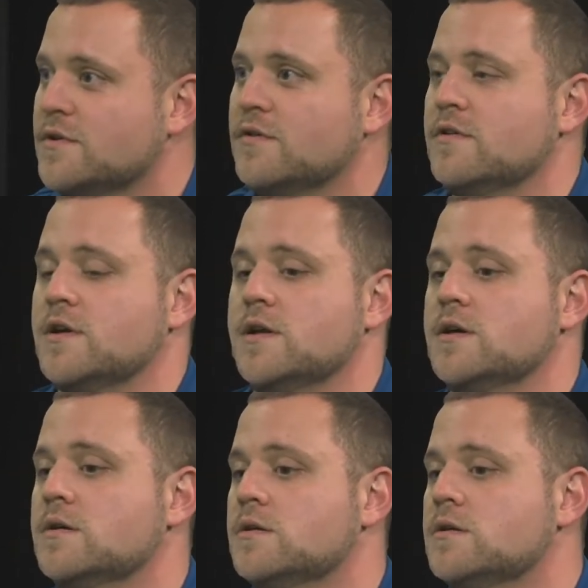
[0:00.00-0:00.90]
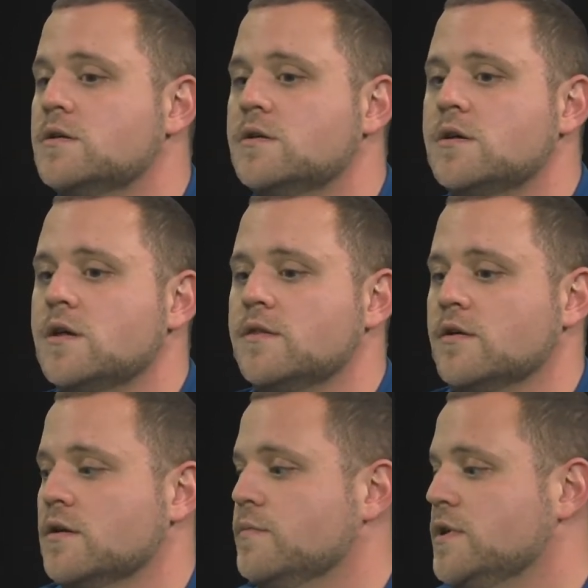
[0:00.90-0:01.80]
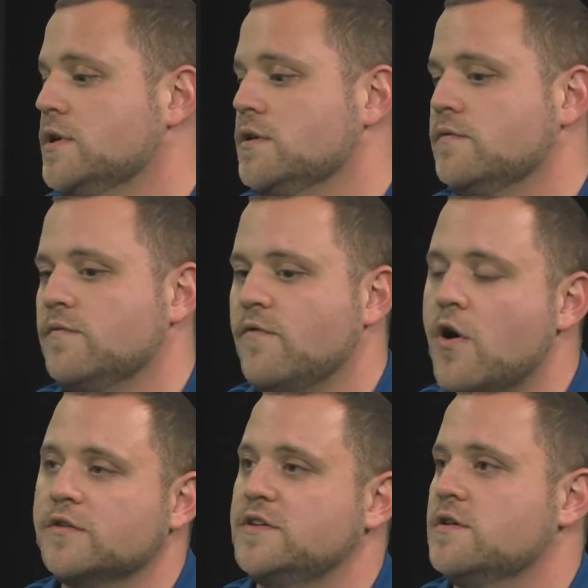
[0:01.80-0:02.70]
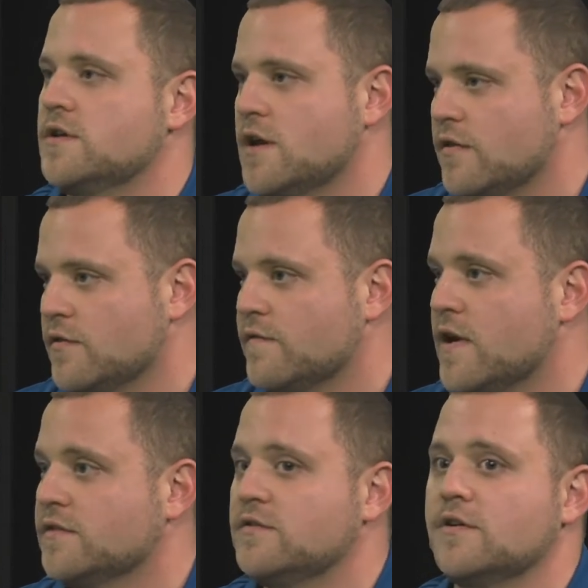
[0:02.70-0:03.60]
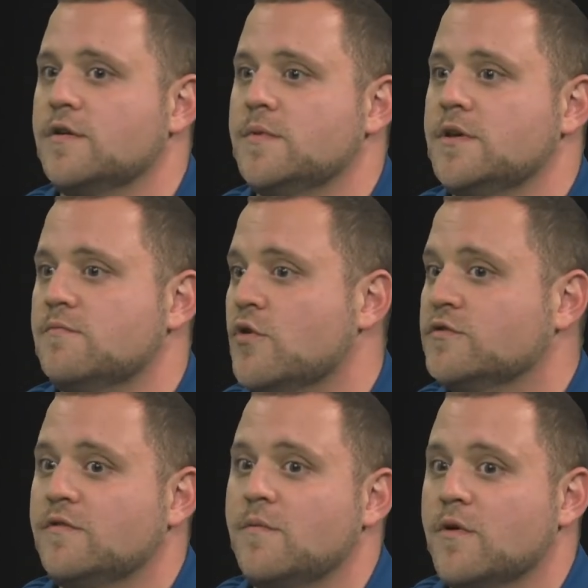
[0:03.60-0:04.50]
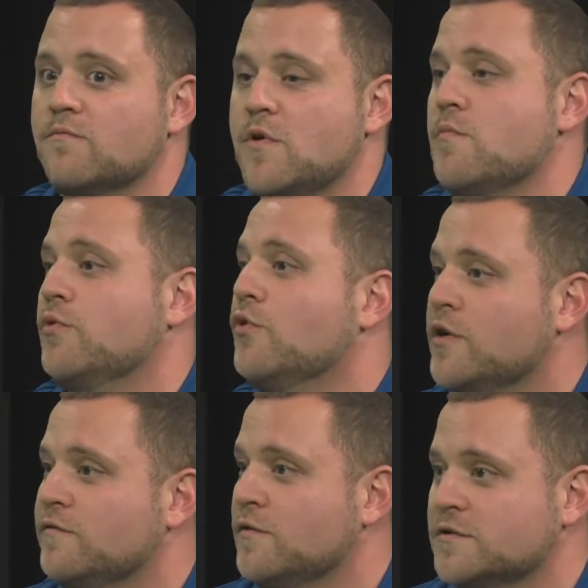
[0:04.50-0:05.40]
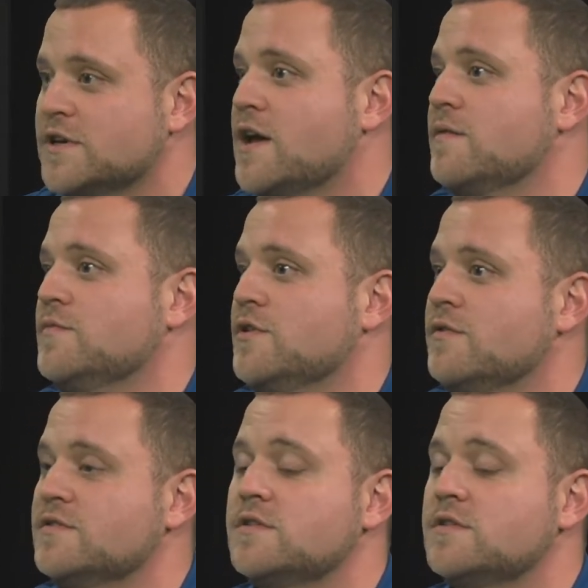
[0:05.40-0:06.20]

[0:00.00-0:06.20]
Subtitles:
You know, they're going to be volunteering at other events. They're going to be, most of them are employed full time. You know,